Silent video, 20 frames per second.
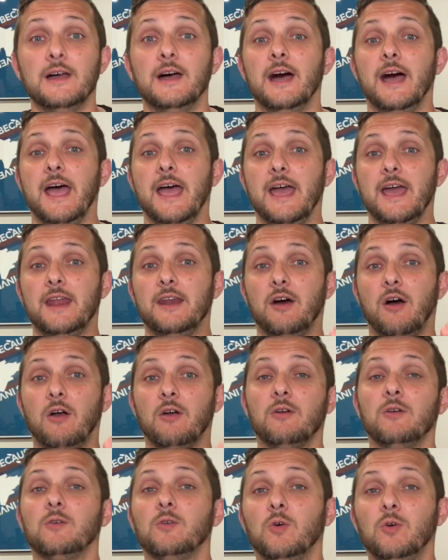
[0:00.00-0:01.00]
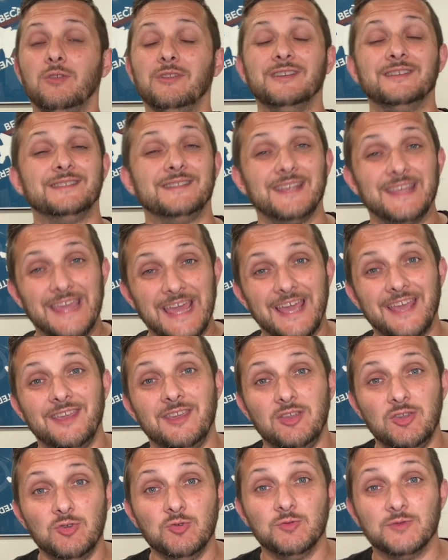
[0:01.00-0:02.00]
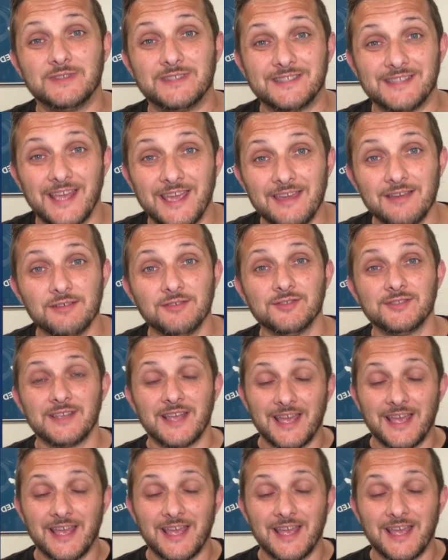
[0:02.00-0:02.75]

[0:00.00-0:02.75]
And our goal is to get you sales